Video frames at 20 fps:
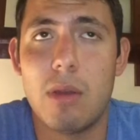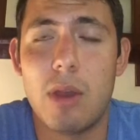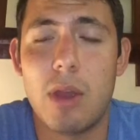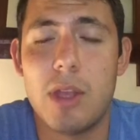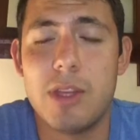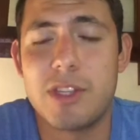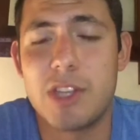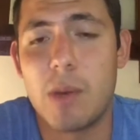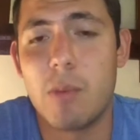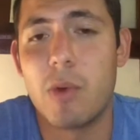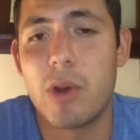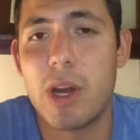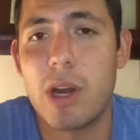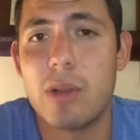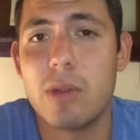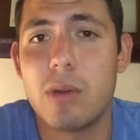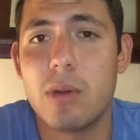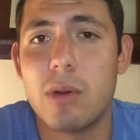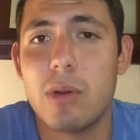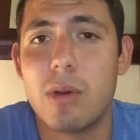in
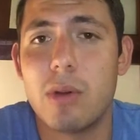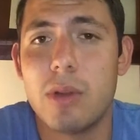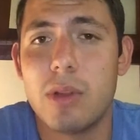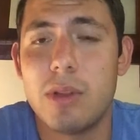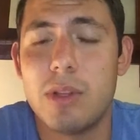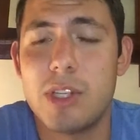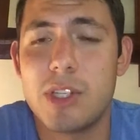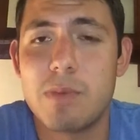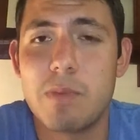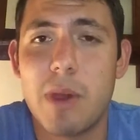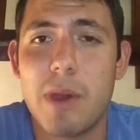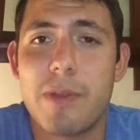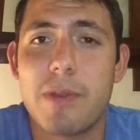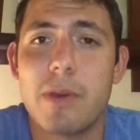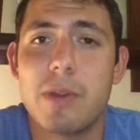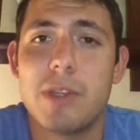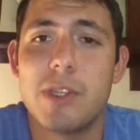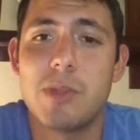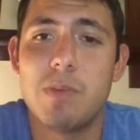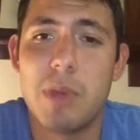Zamorano, this
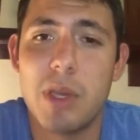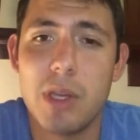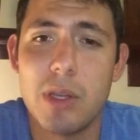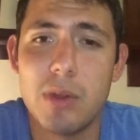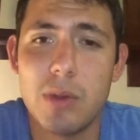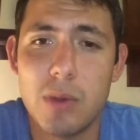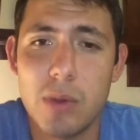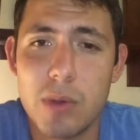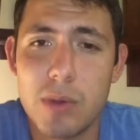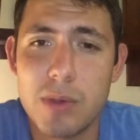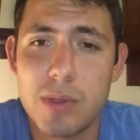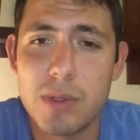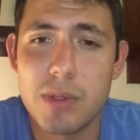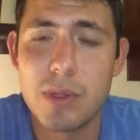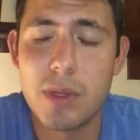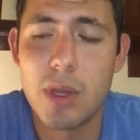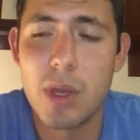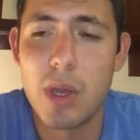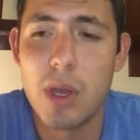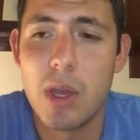method is being
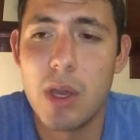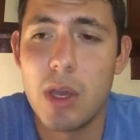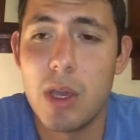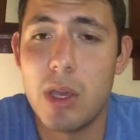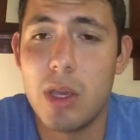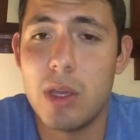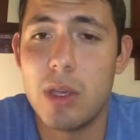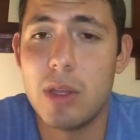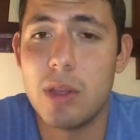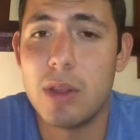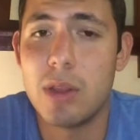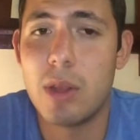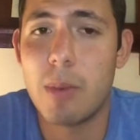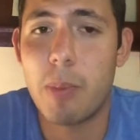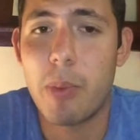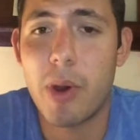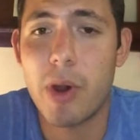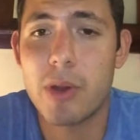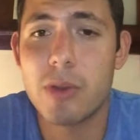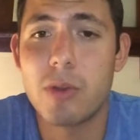used in the
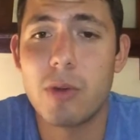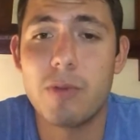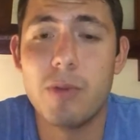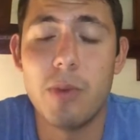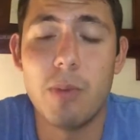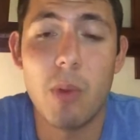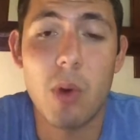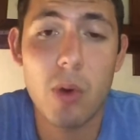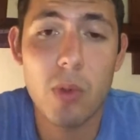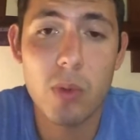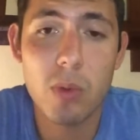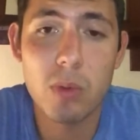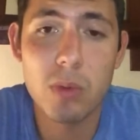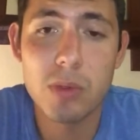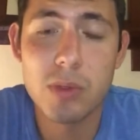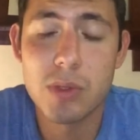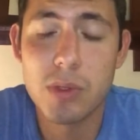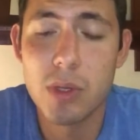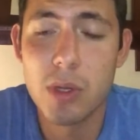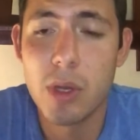part of the
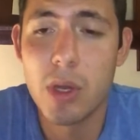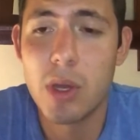modules,